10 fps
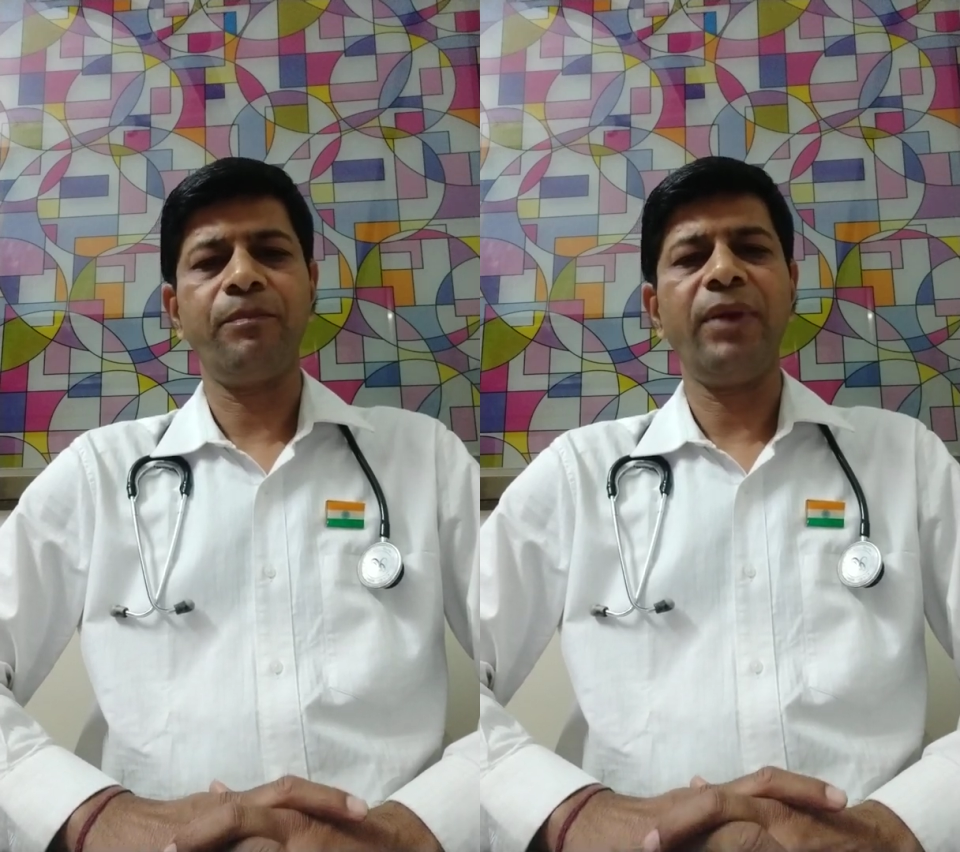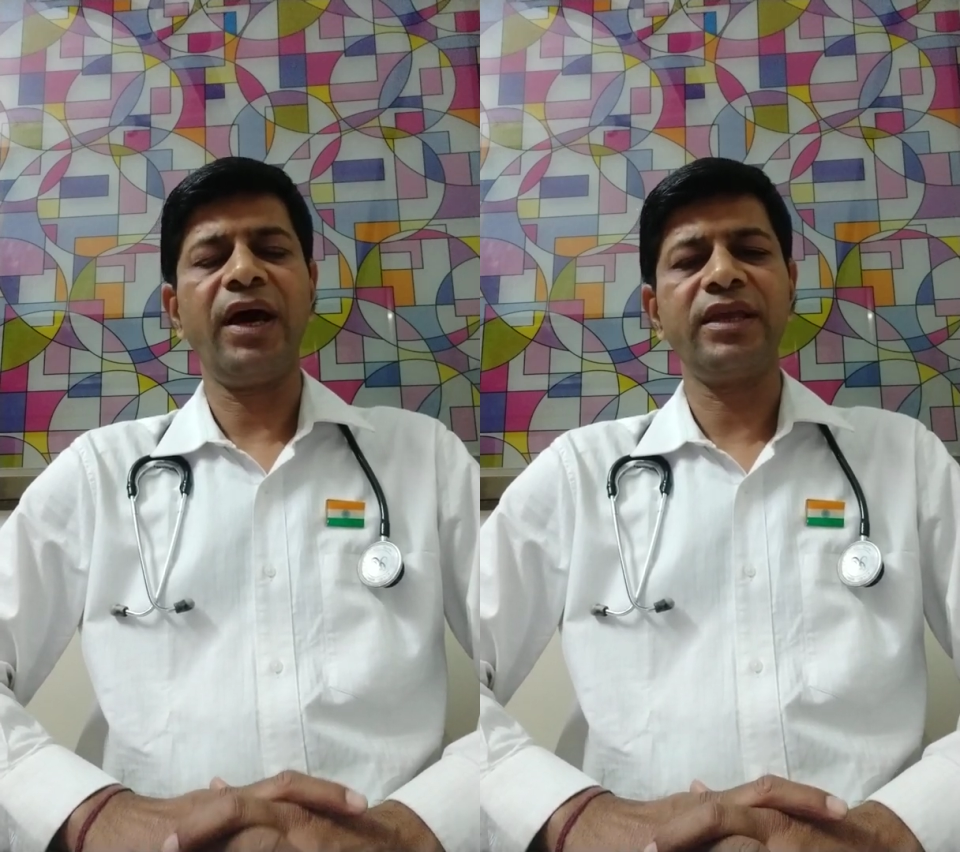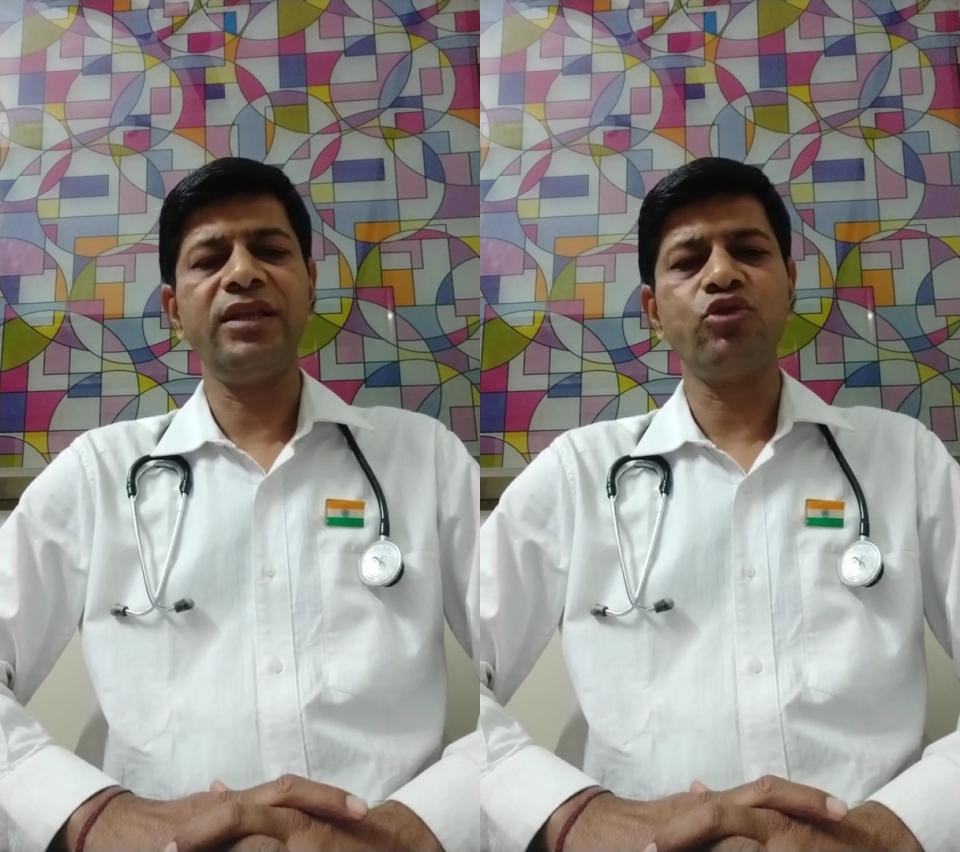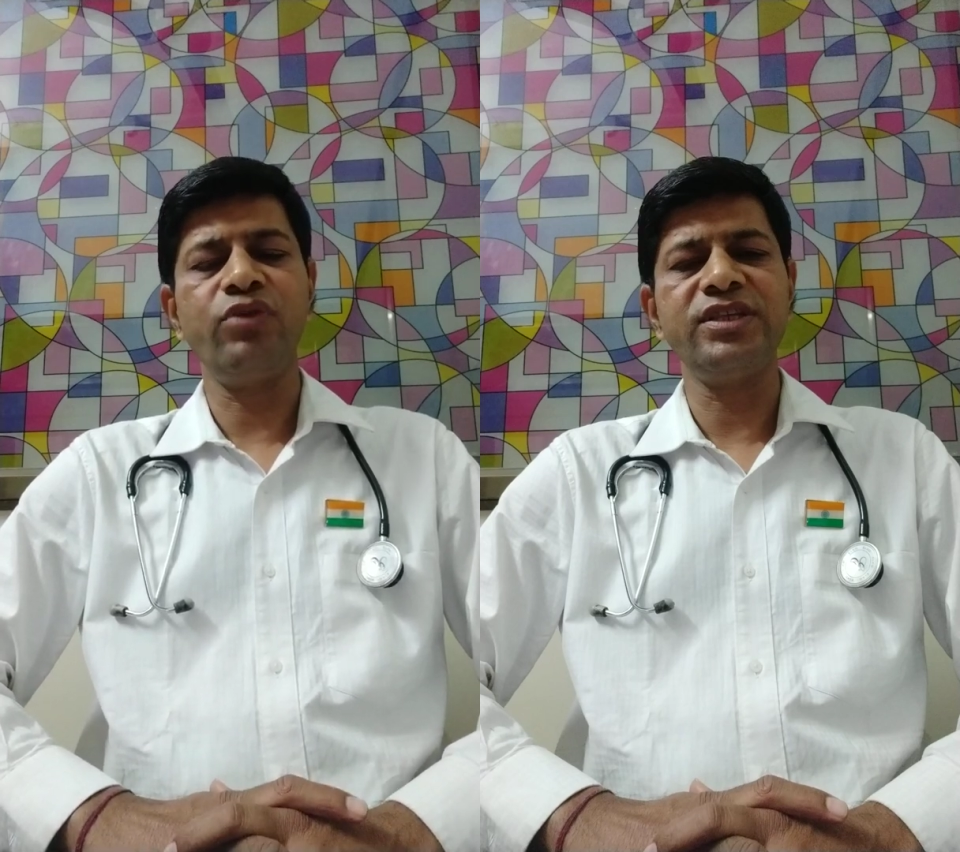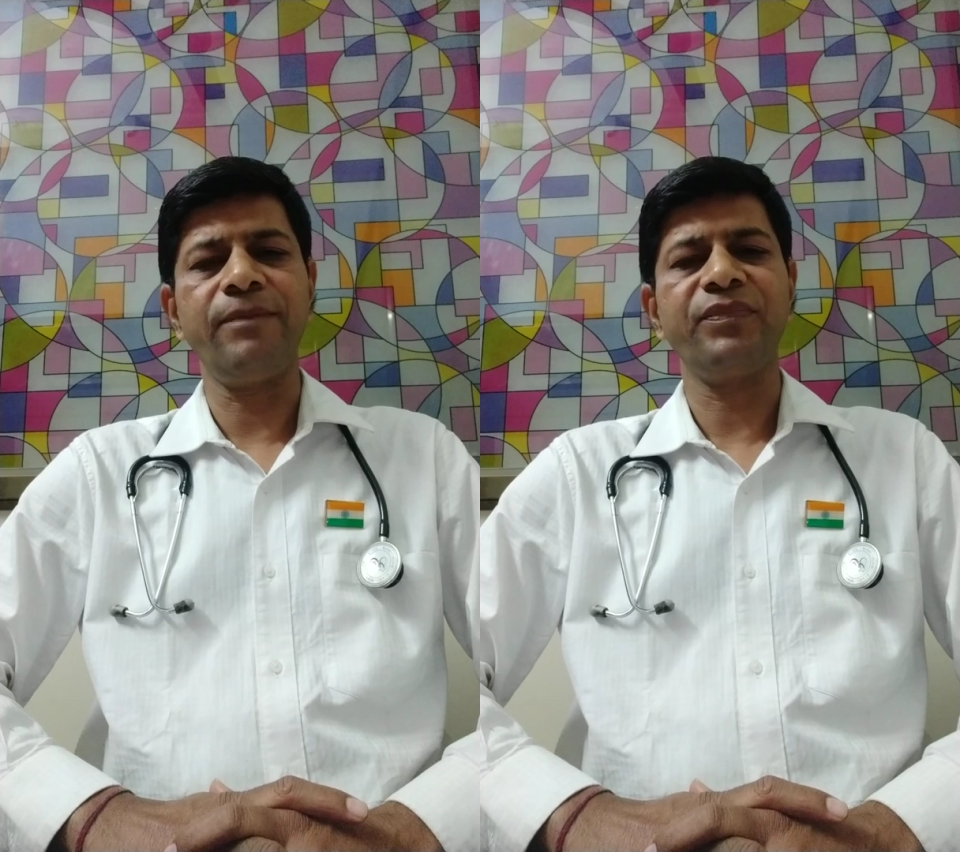
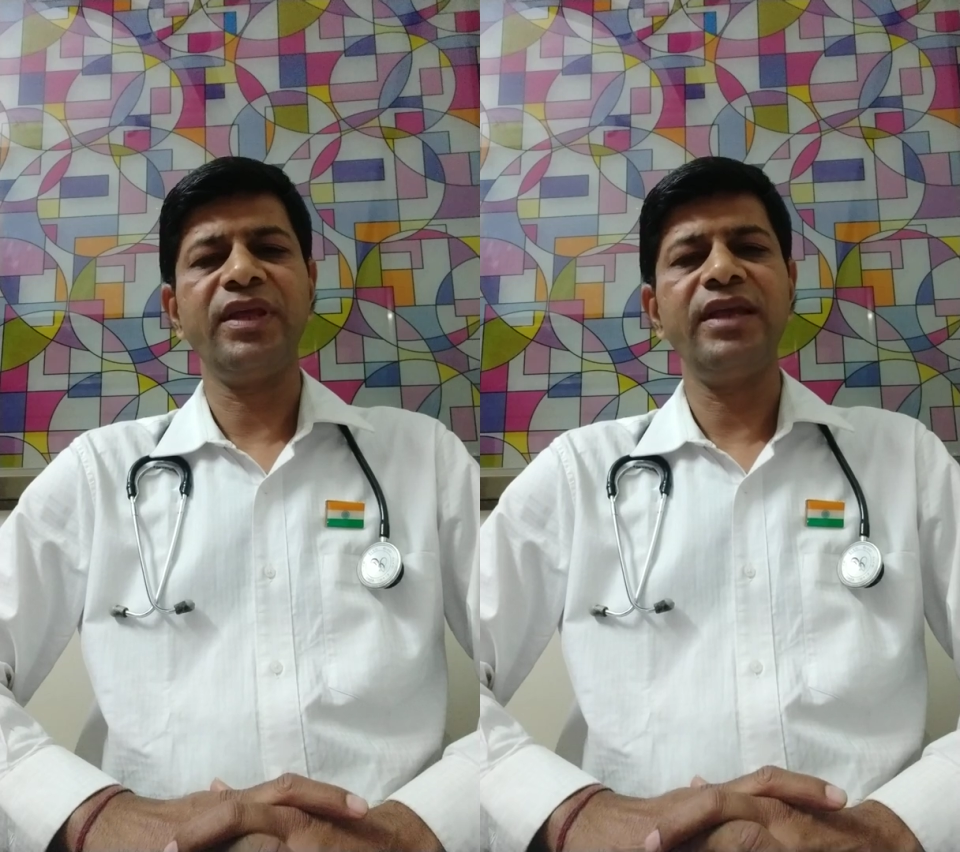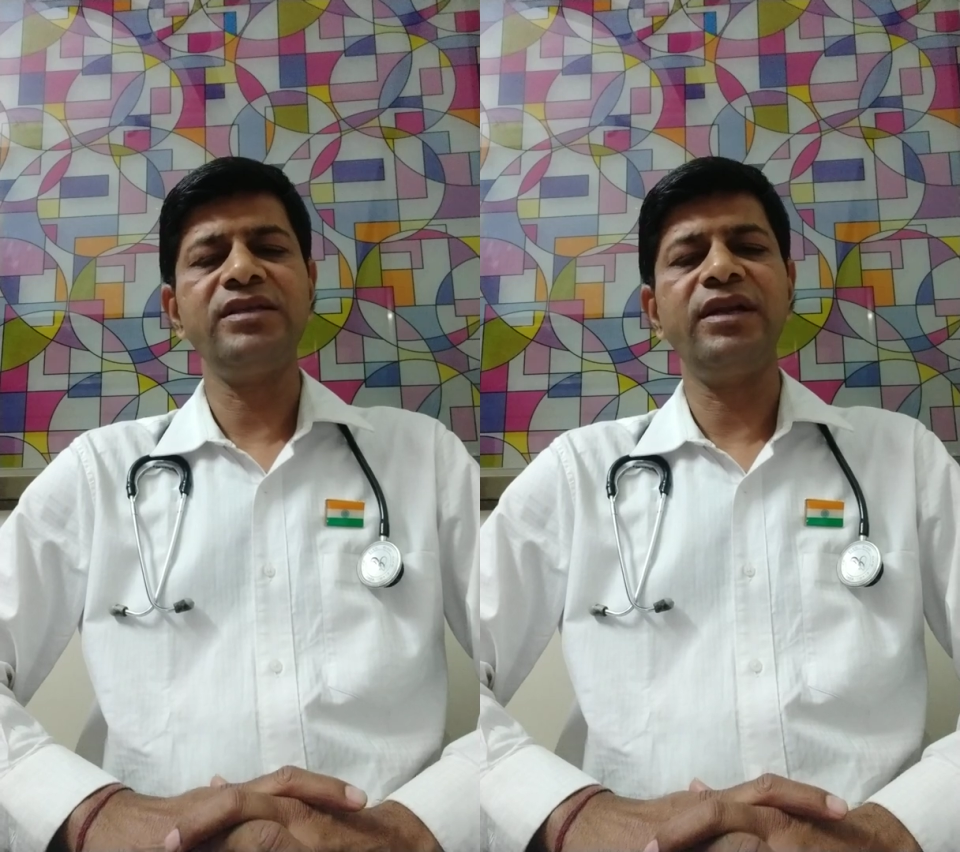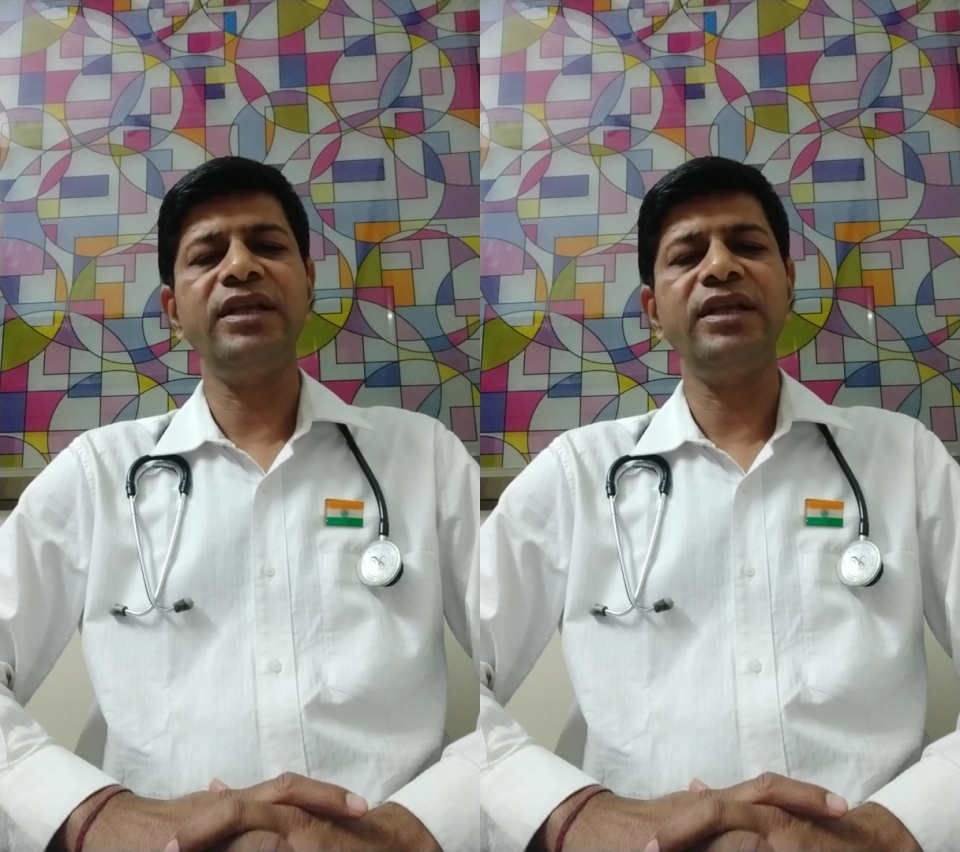Parkinsonism is a